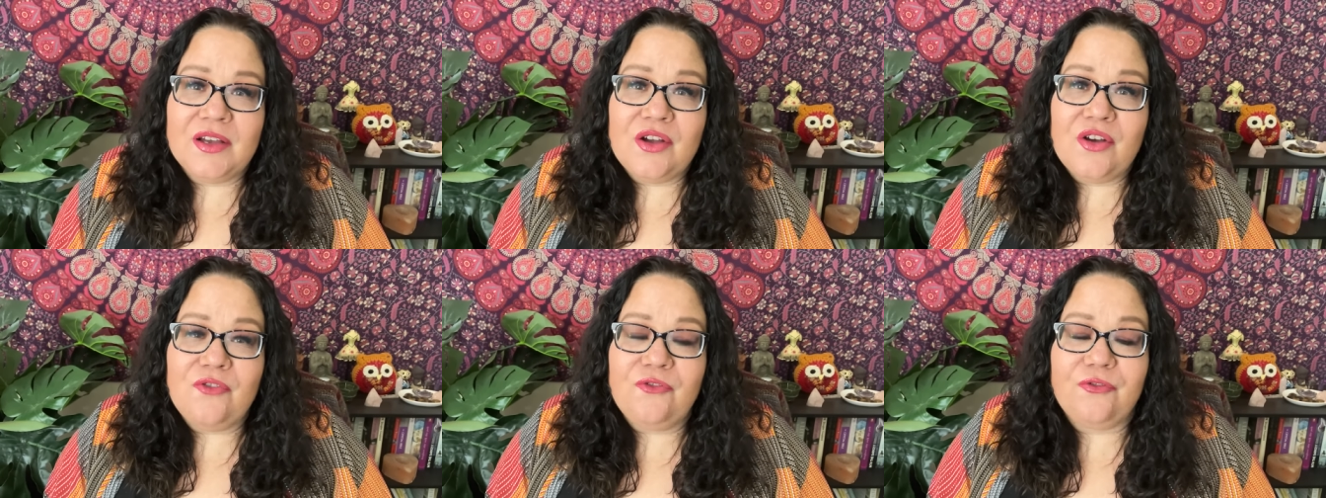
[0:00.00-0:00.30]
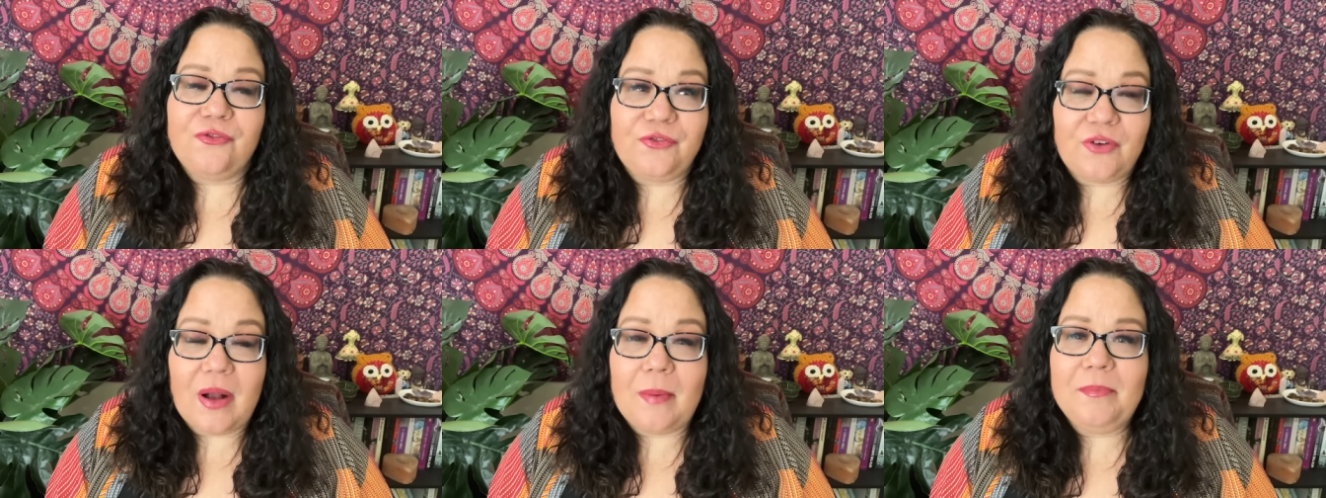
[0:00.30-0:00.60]

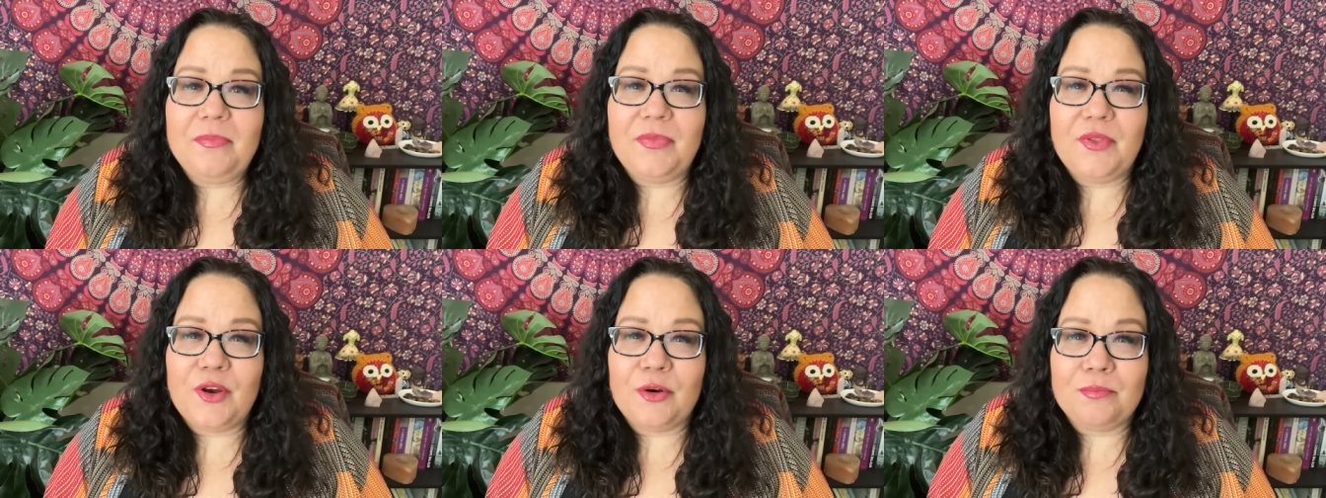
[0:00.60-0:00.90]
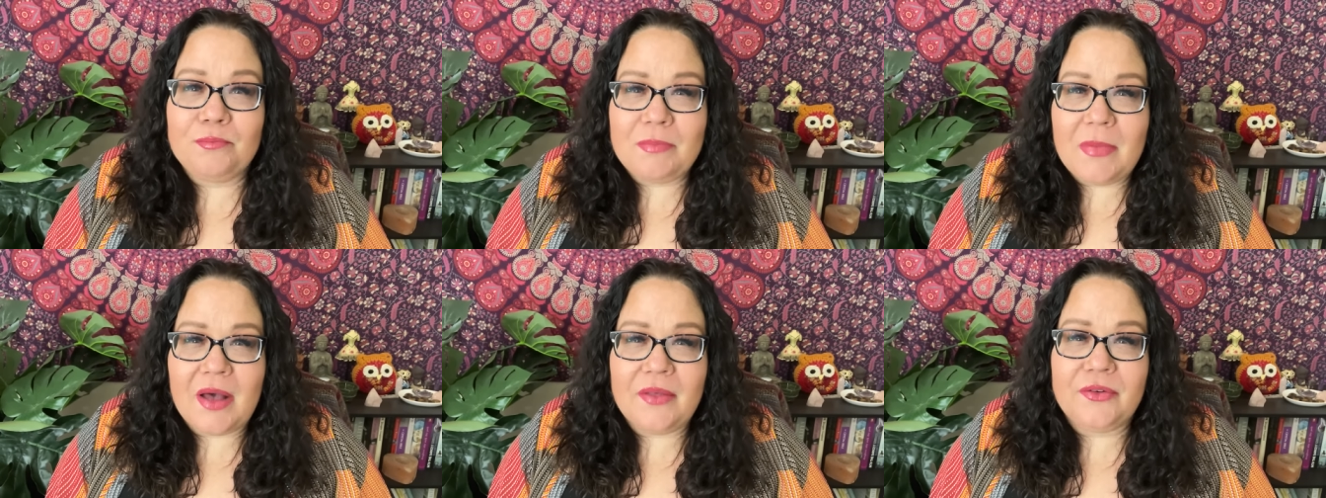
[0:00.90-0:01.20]
from their
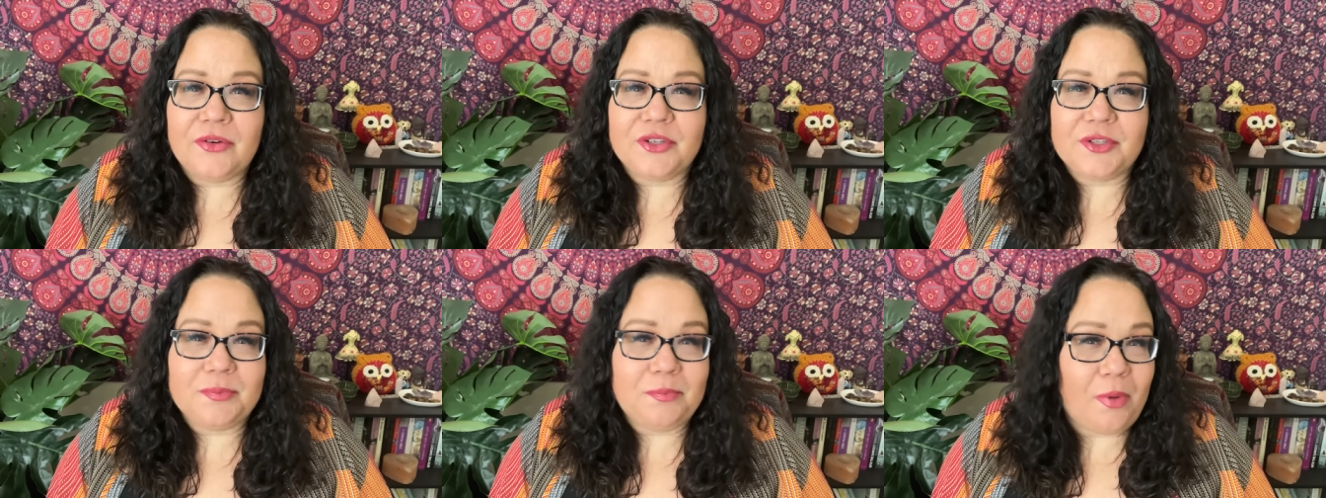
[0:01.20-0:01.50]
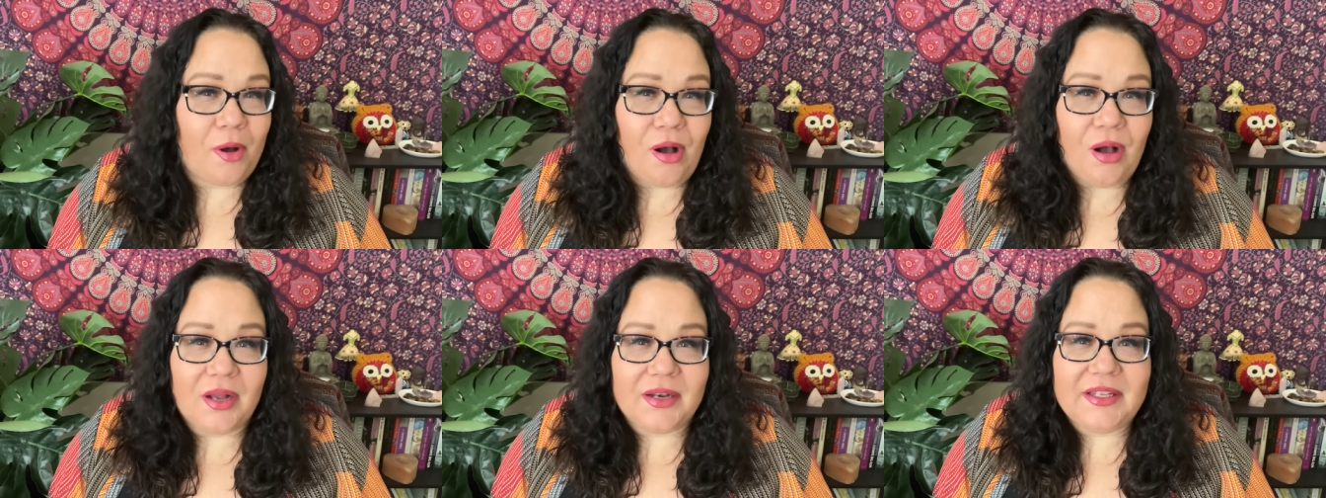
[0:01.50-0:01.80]
mother's
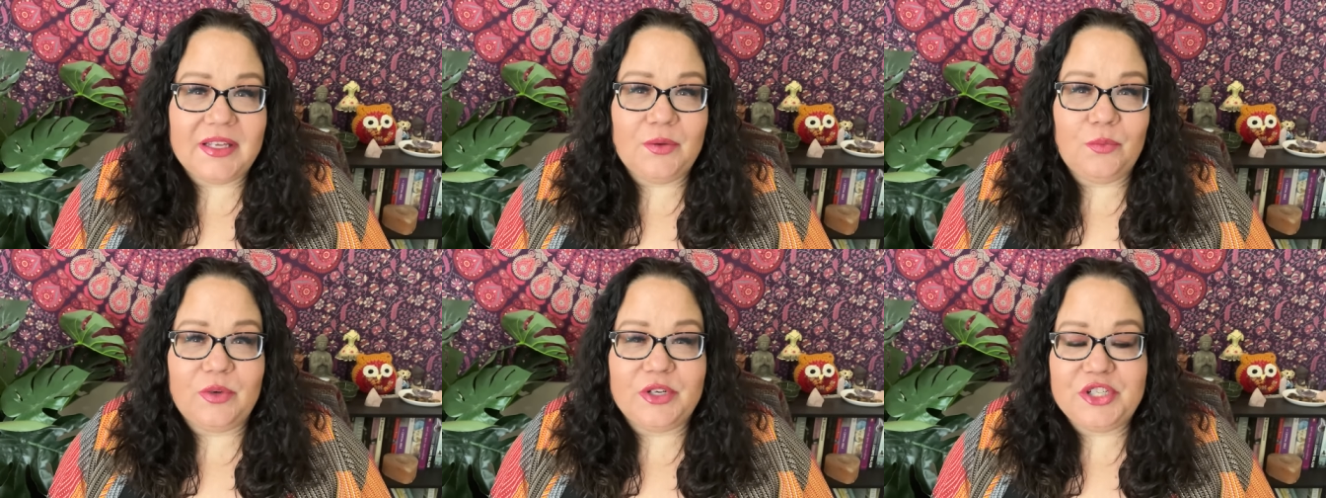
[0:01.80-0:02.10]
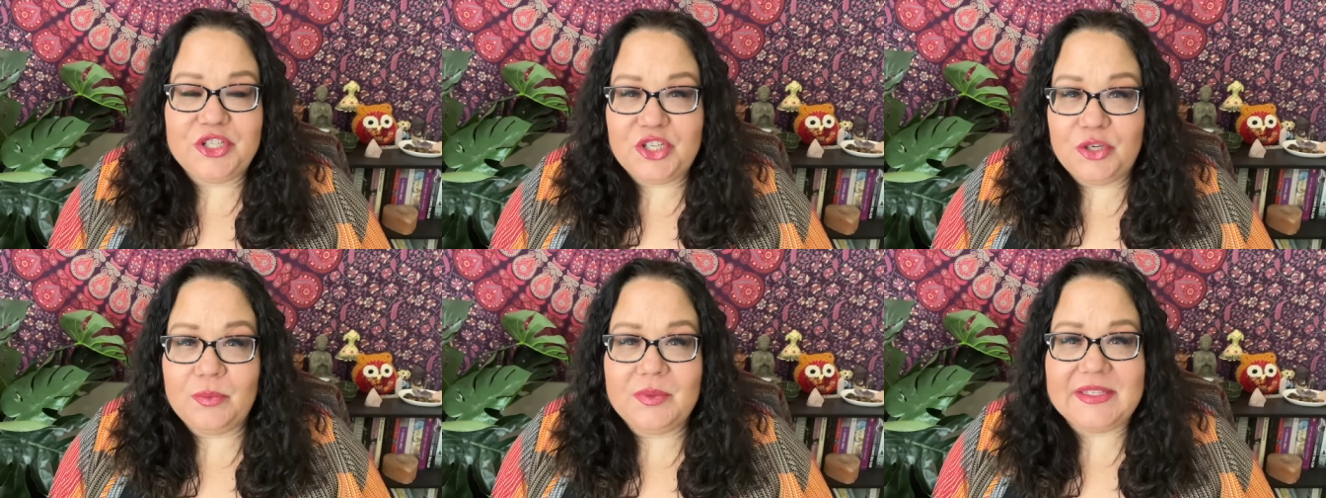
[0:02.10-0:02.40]
body when
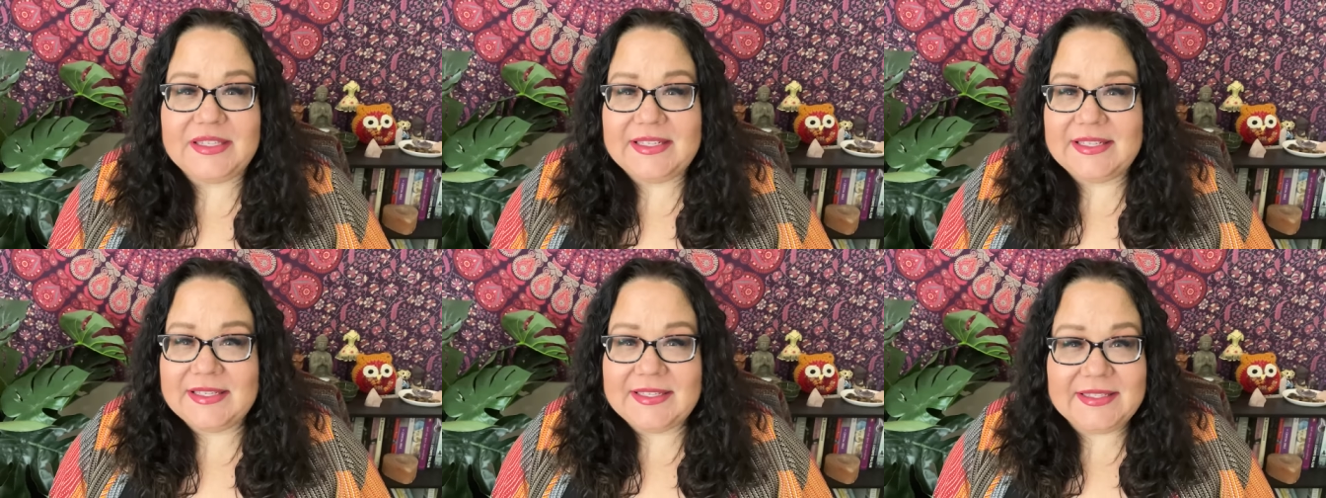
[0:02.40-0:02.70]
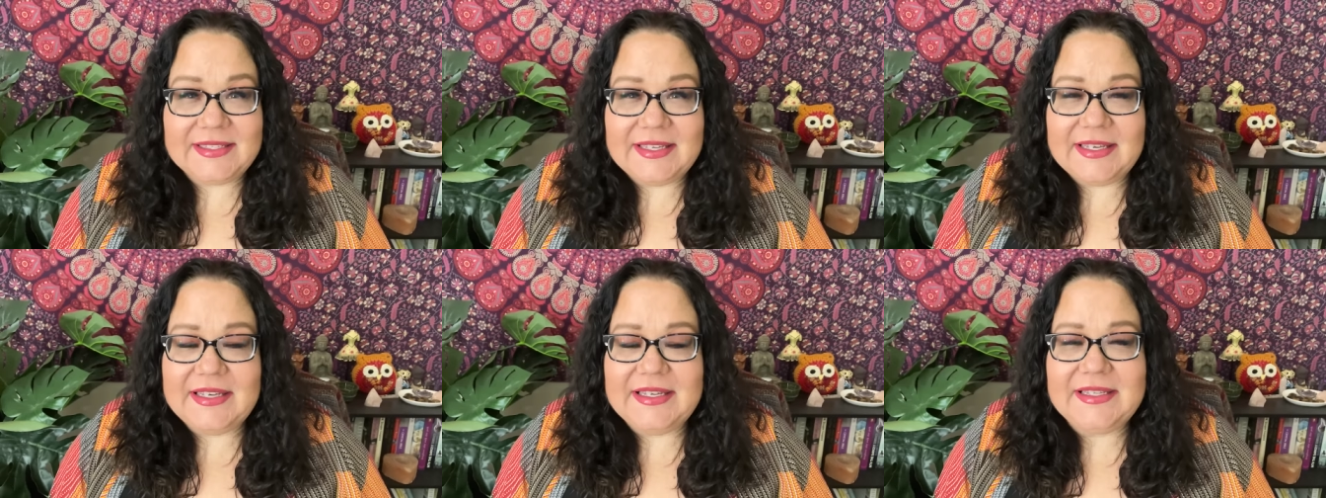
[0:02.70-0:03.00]
she was
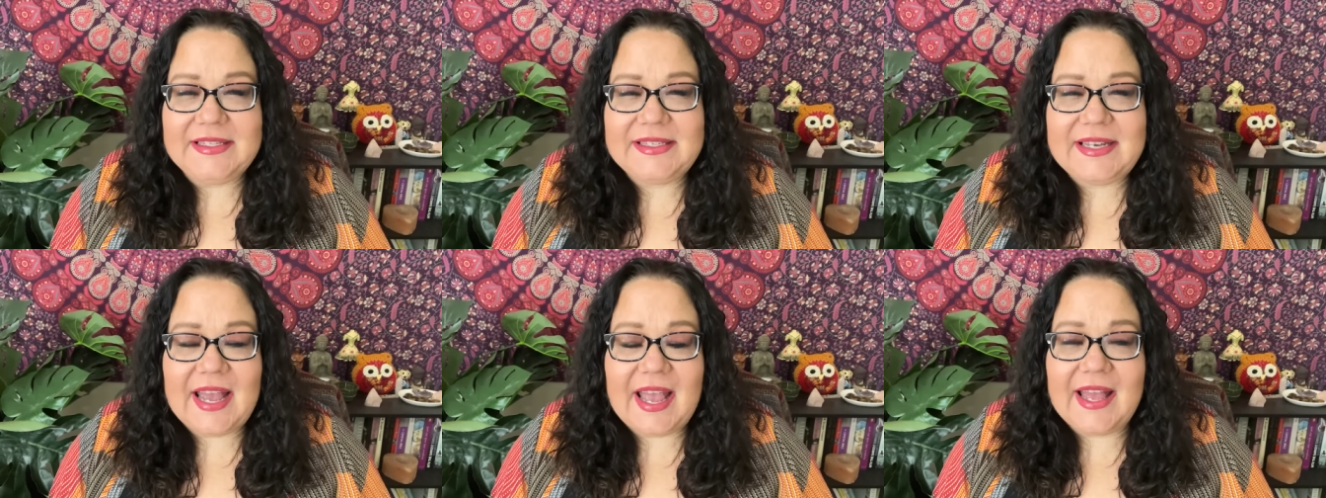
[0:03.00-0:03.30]
deceased.